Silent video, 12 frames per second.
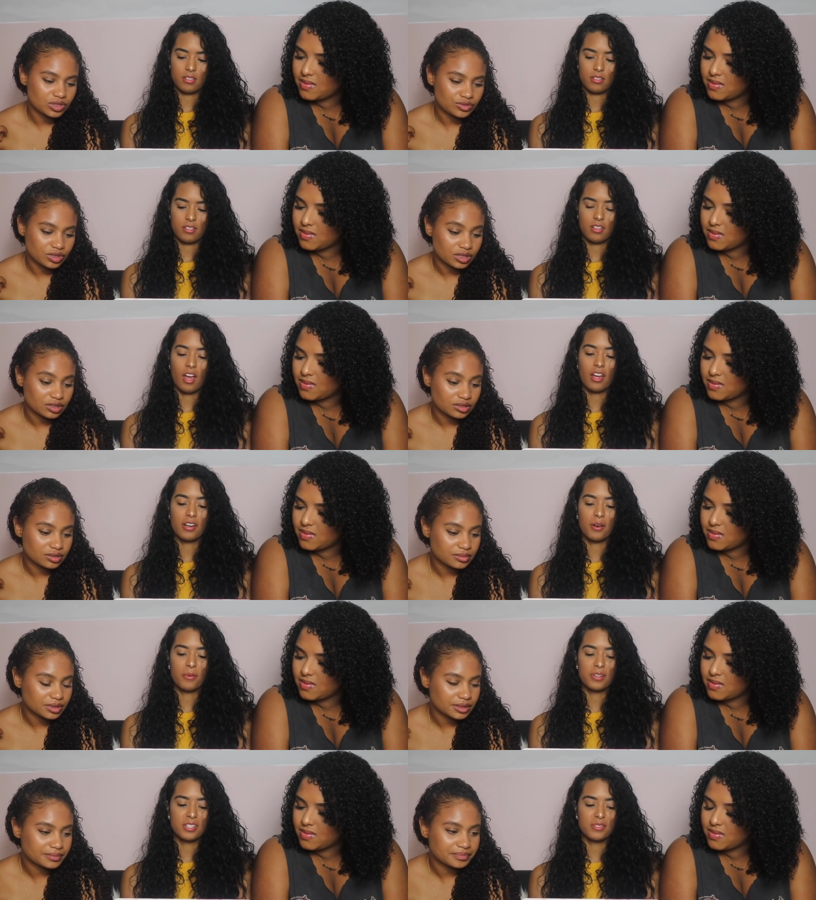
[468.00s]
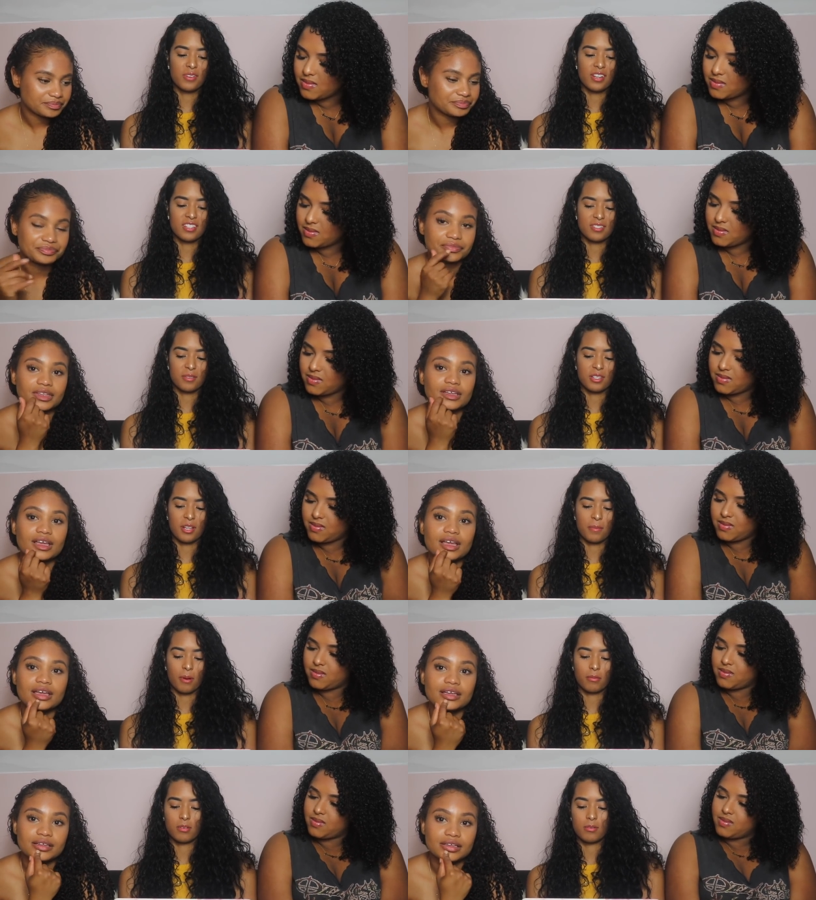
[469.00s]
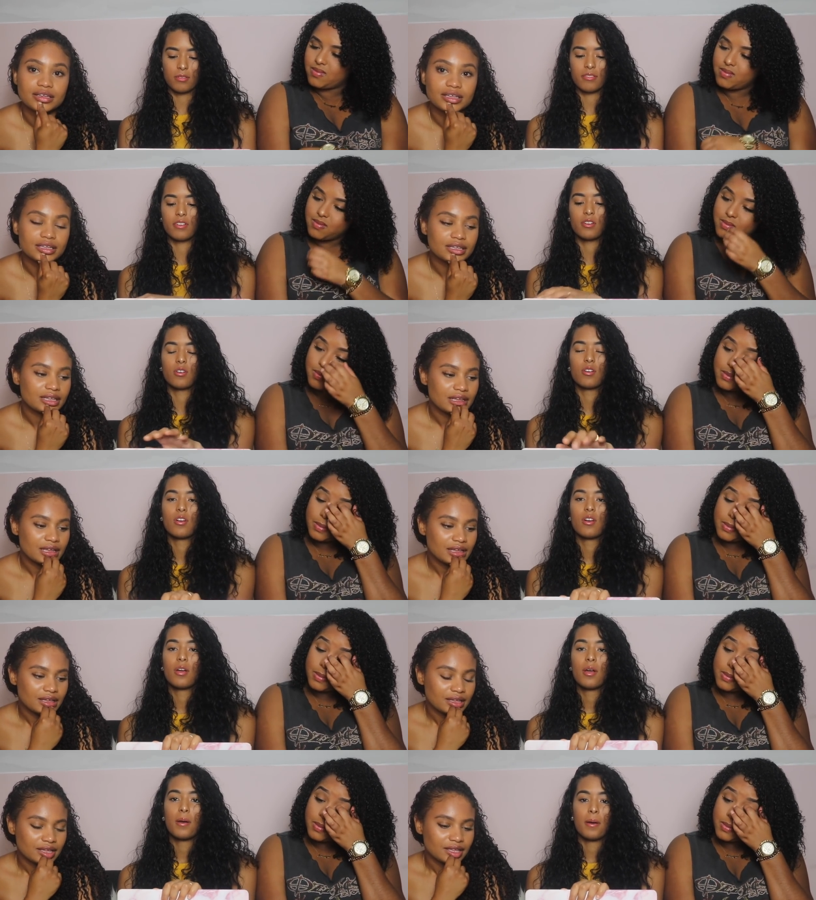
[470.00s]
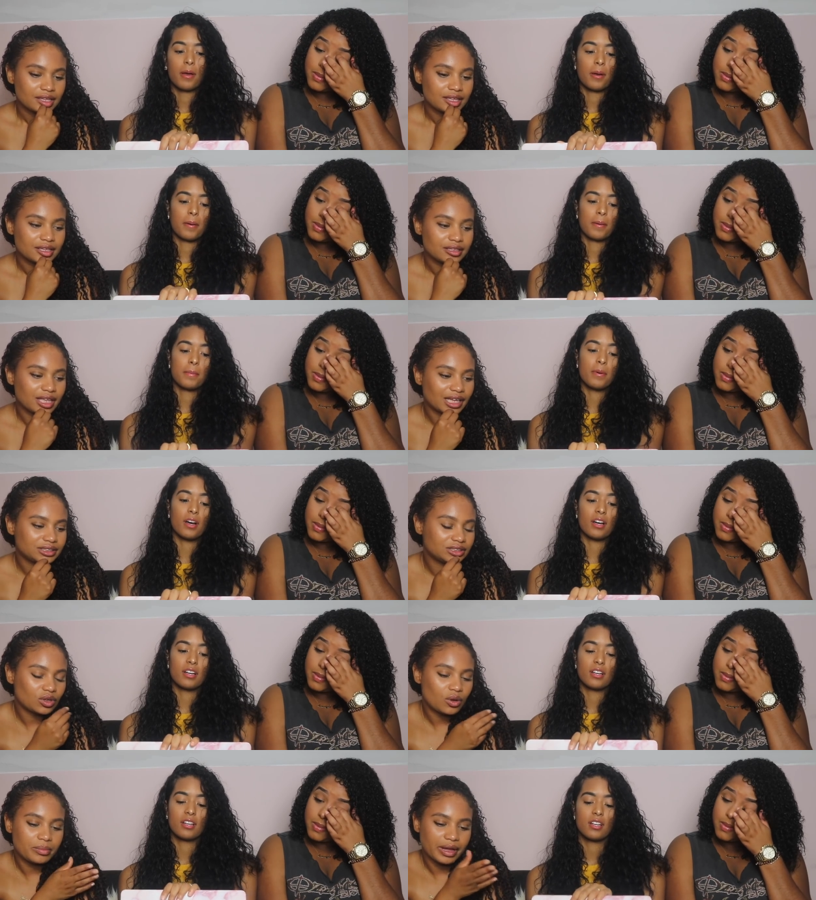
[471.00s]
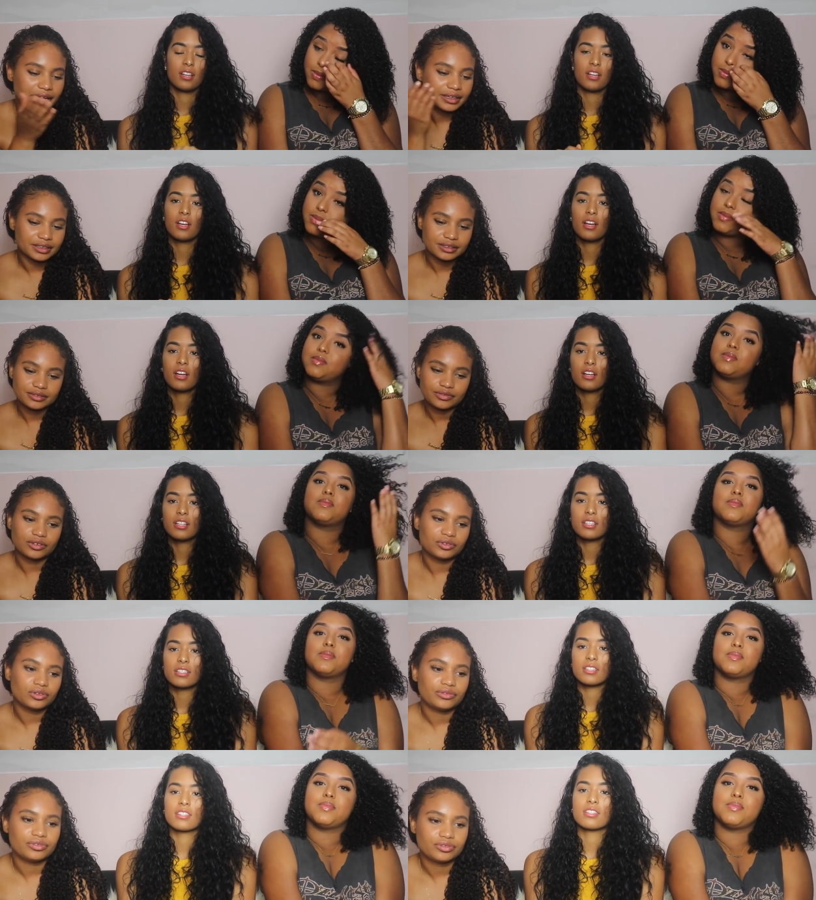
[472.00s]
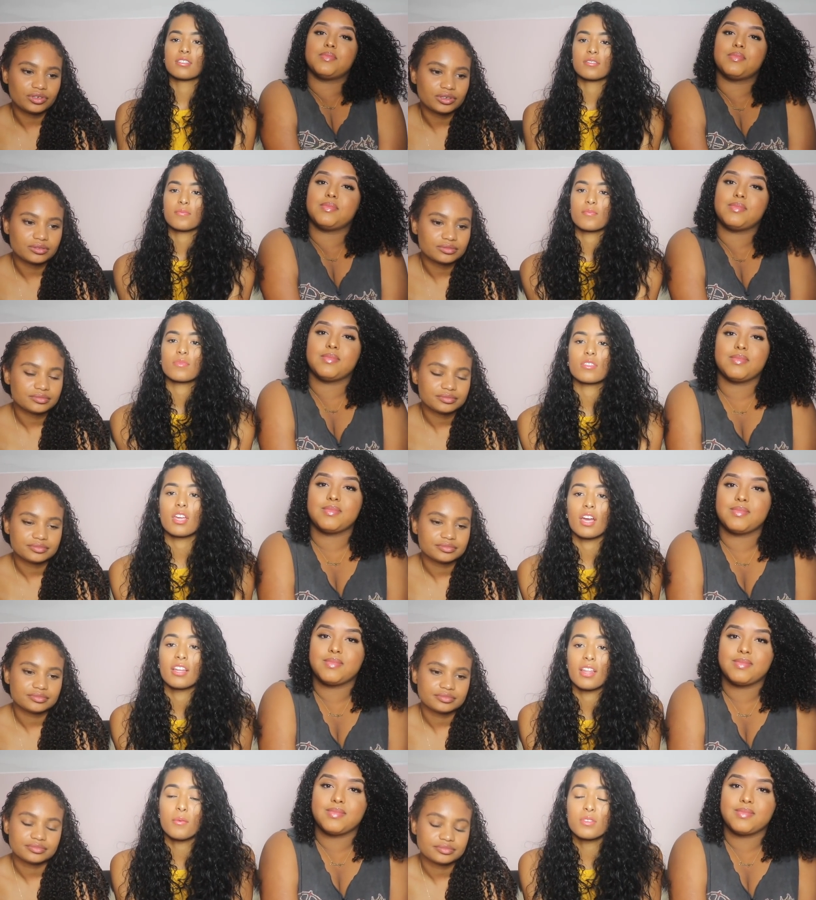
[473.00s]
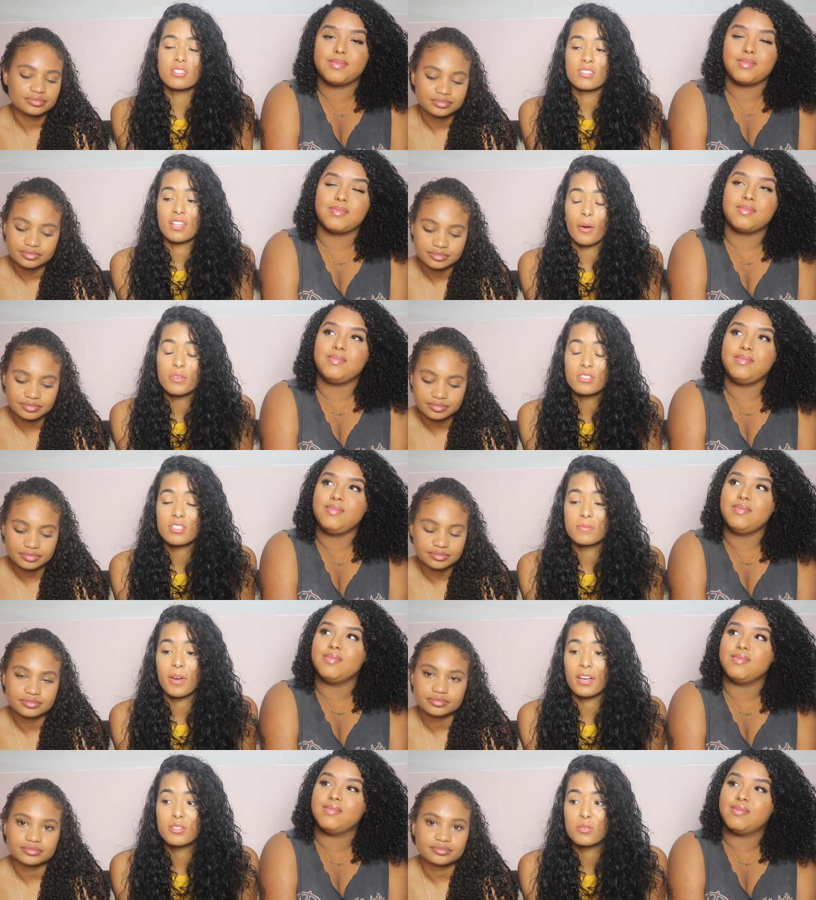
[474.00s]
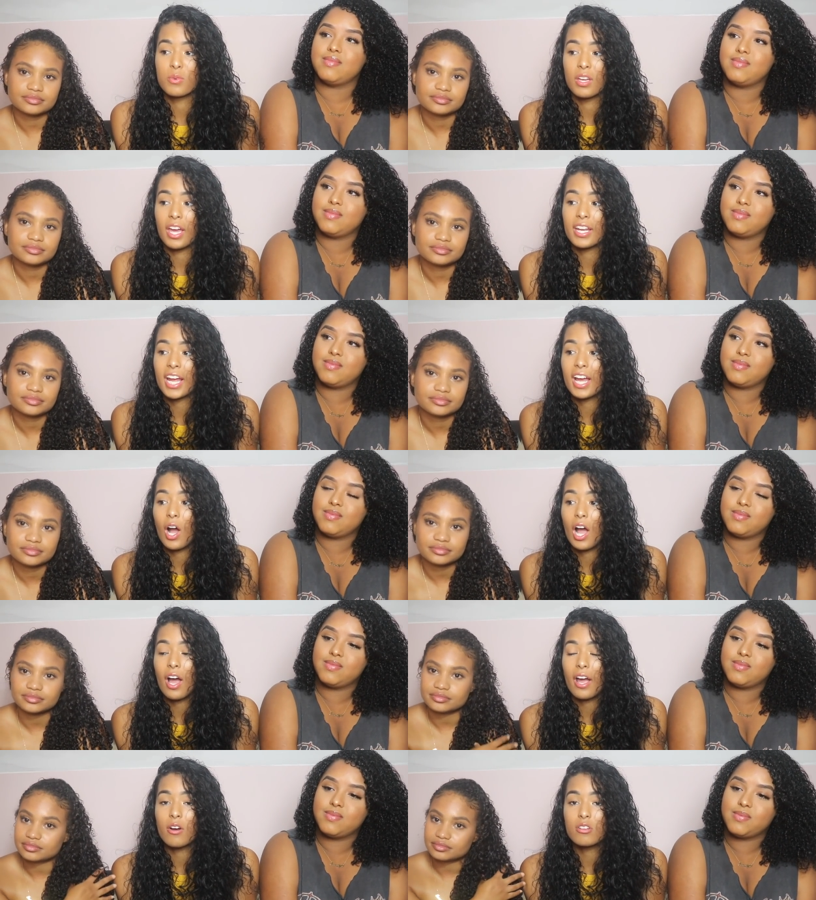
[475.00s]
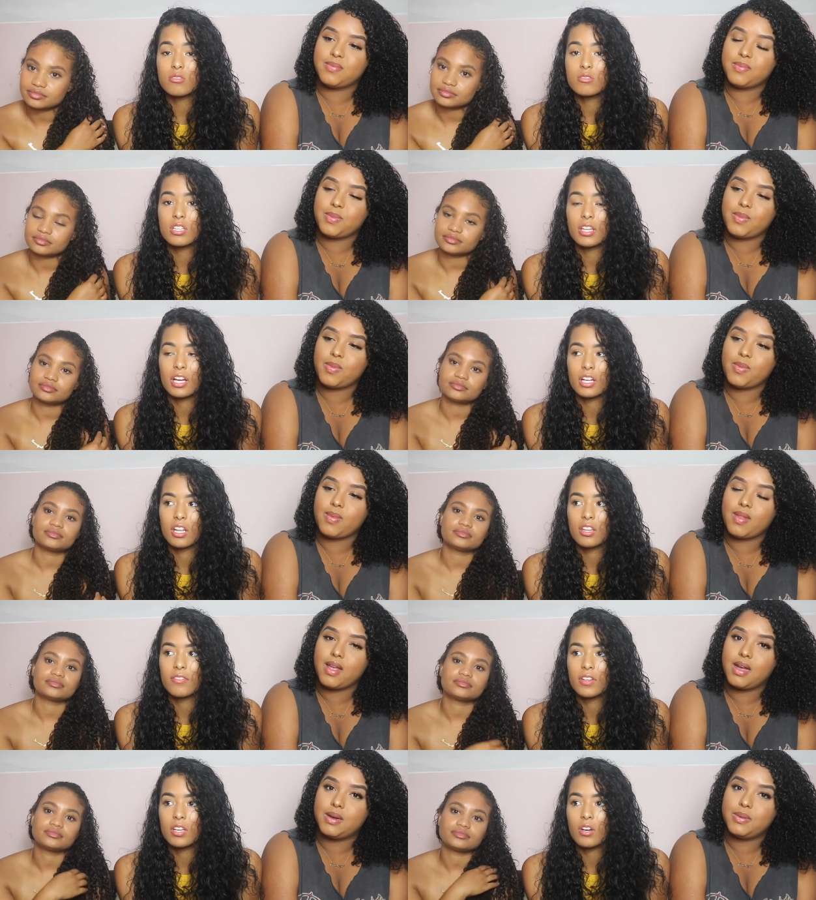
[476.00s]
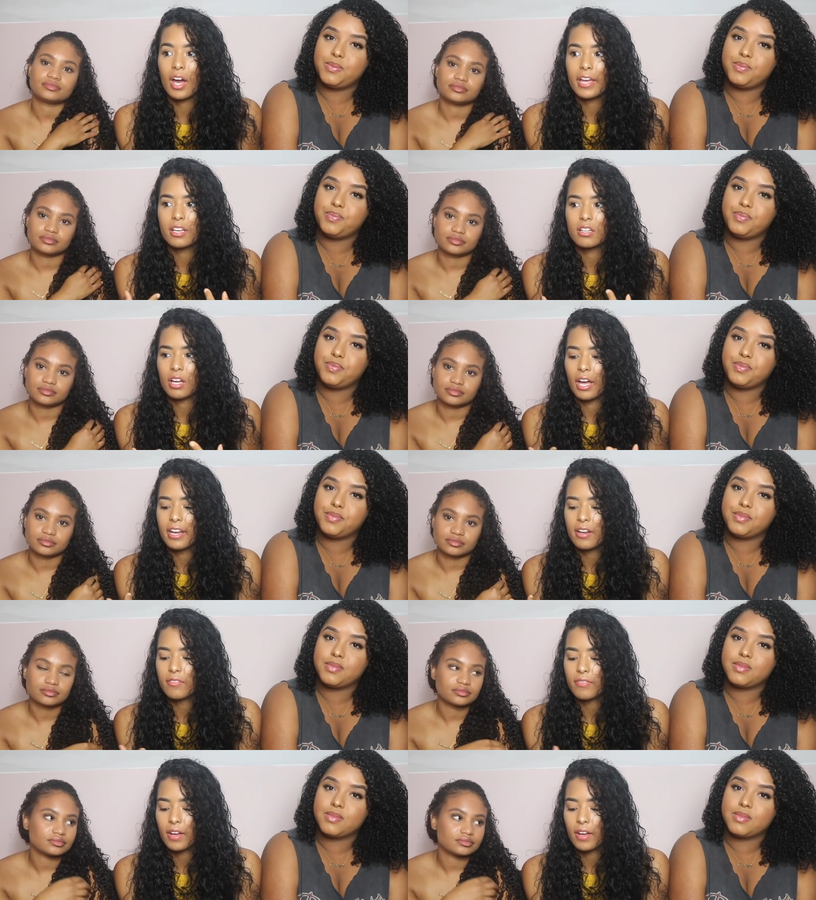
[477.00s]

Speaker 1: reading. I know we're just reading something that popped in the video. That's but, so
Speaker 2: banging, for real, for real. Yeah, that
Speaker 1: was that was just mad sweet. And I I also seen like another video. I I didn't